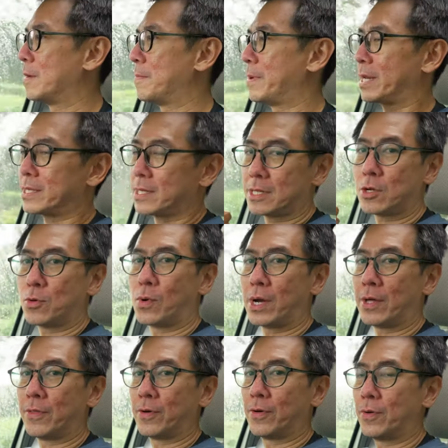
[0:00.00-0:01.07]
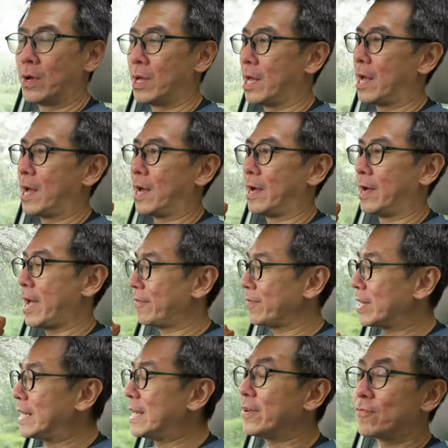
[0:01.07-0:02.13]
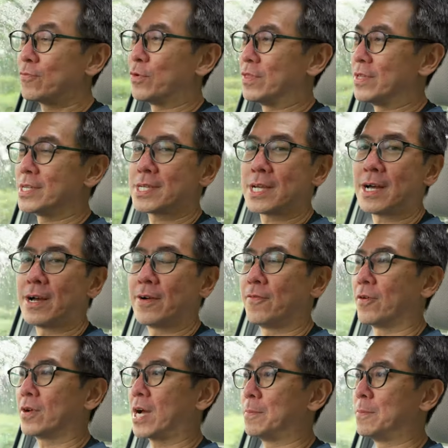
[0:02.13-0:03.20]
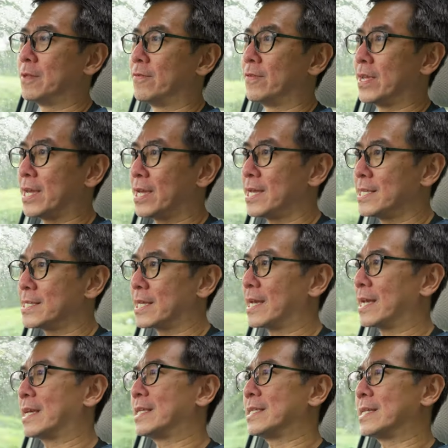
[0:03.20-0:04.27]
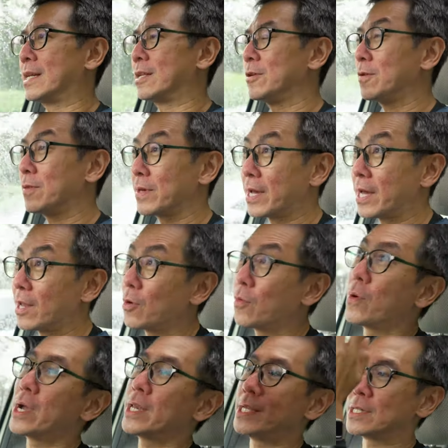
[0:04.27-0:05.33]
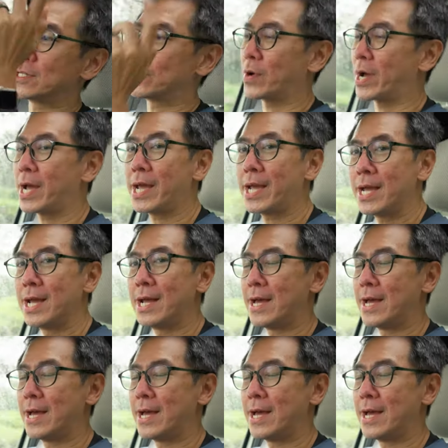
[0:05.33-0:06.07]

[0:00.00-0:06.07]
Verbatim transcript: But I tell you what though, uh, having lived with this car for a couple of days, I can tell you that when it's dry,